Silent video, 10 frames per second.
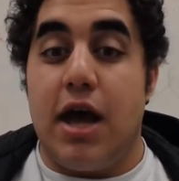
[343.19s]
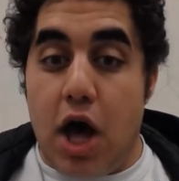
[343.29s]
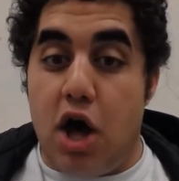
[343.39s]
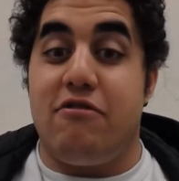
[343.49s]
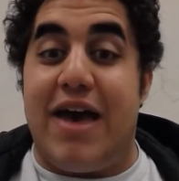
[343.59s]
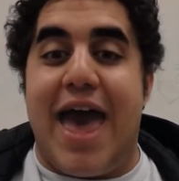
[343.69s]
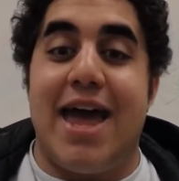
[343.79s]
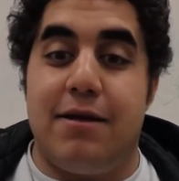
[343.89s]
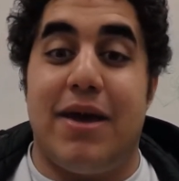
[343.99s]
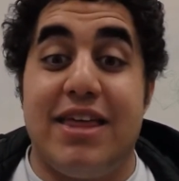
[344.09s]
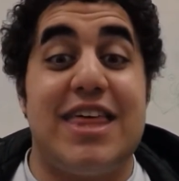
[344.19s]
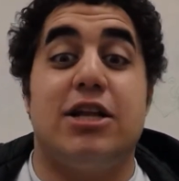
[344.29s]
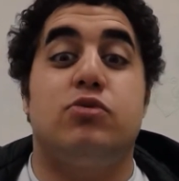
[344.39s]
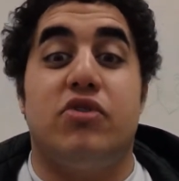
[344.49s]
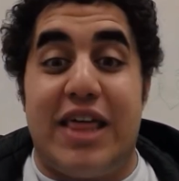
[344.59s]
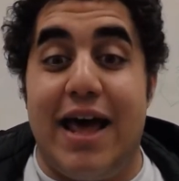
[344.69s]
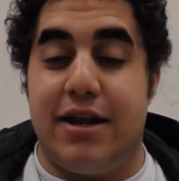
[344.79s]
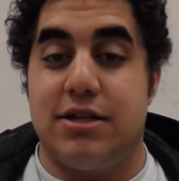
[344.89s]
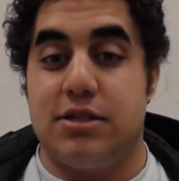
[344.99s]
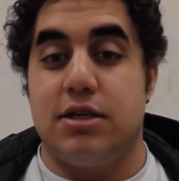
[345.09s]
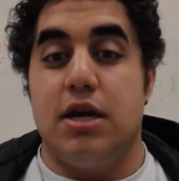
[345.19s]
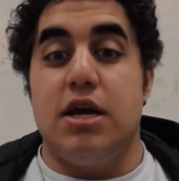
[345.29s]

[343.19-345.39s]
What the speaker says: of anime. That's what that is.